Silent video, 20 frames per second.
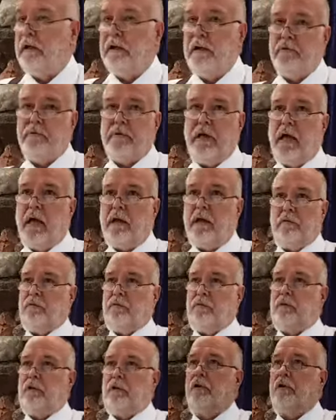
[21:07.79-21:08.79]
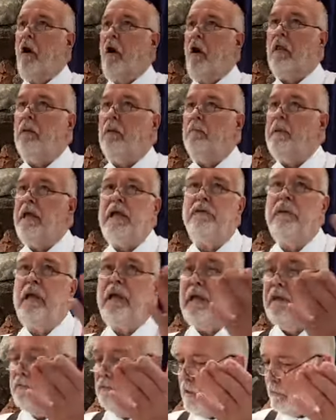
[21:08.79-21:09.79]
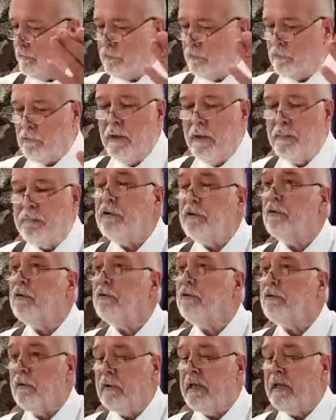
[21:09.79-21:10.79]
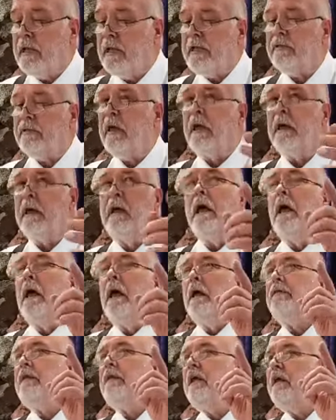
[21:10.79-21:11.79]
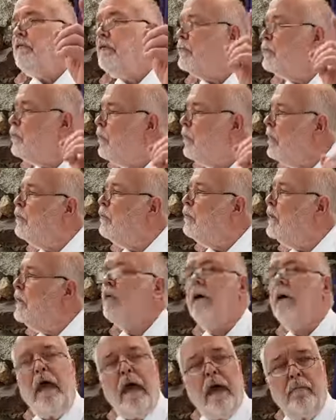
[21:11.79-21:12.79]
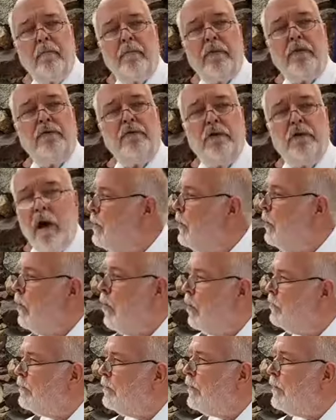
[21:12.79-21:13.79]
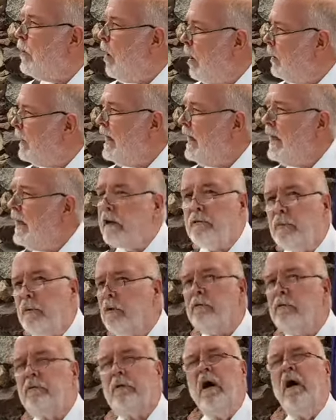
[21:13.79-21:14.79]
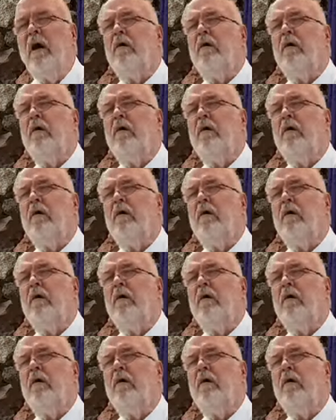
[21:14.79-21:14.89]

I guess you call them in the scriptures or anything. This is where we're going to have a jump over all experts.